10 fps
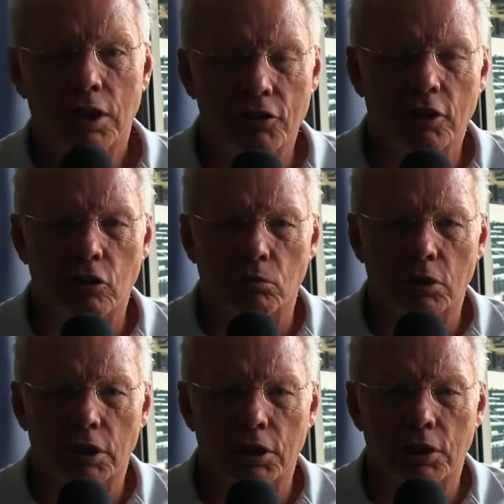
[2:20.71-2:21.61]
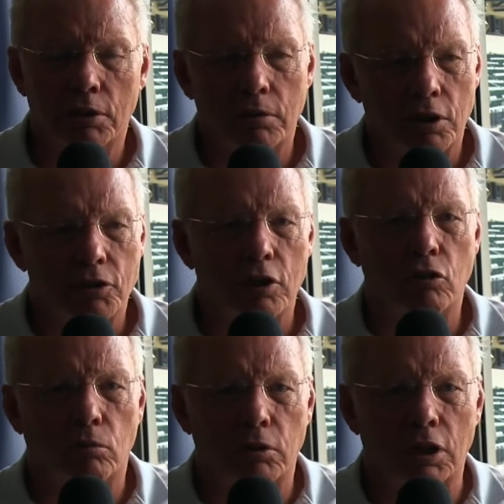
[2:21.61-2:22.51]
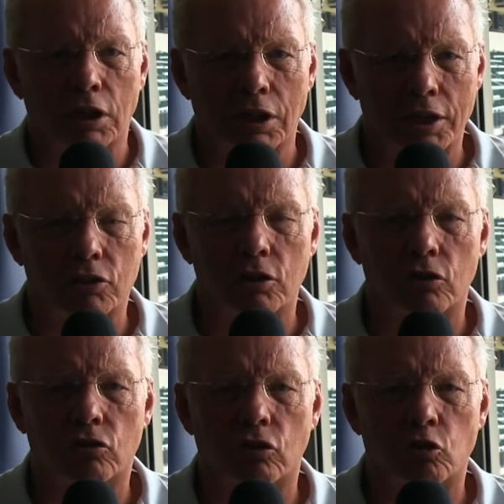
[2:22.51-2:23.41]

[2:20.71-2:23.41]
I think you really, uh, I think you'll really like this,